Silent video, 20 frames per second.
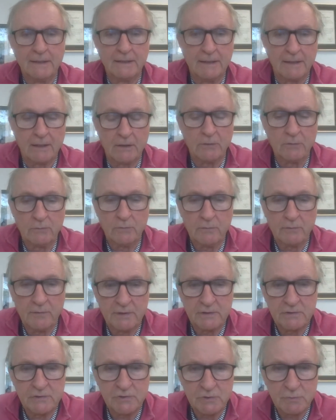Hello,
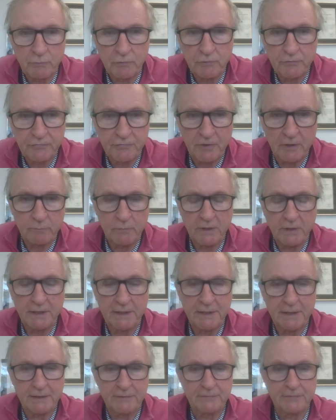this is Bruce
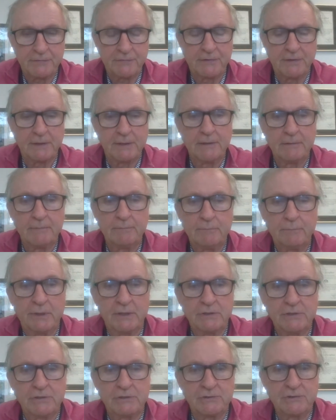Youngblood at
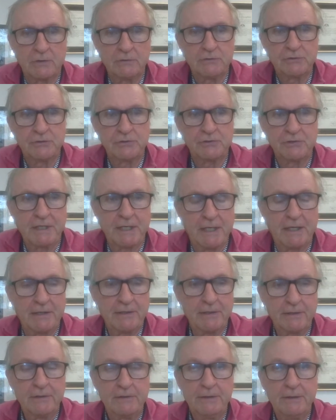
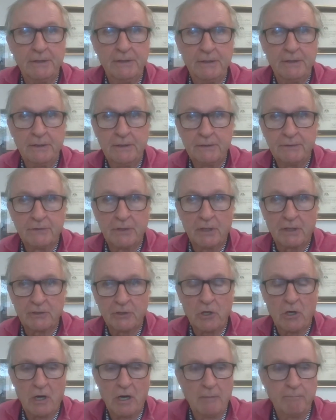
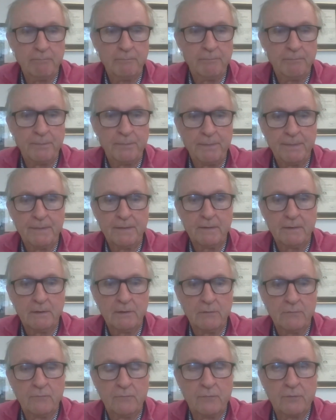PensionSolutionsCanada.com.
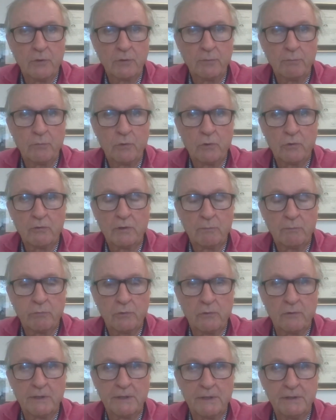Ford Motor
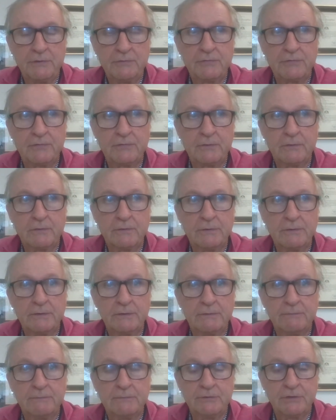employees
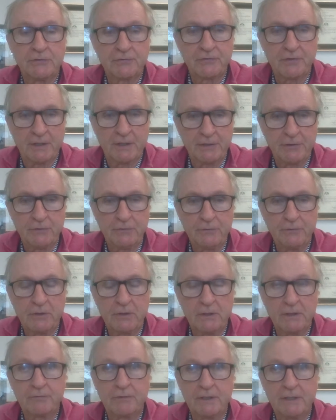just signed a new
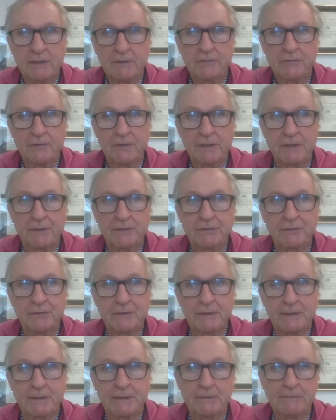contract, and
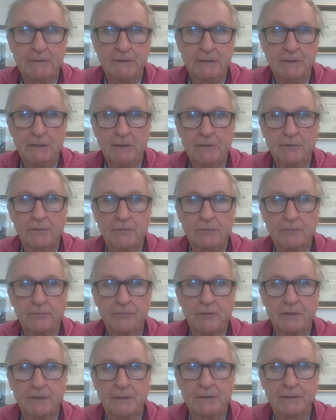there's
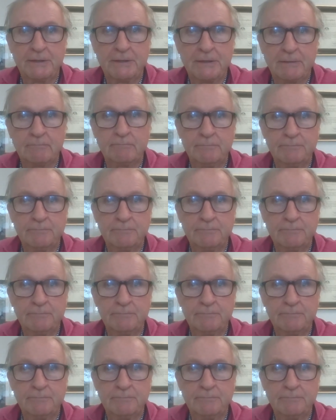a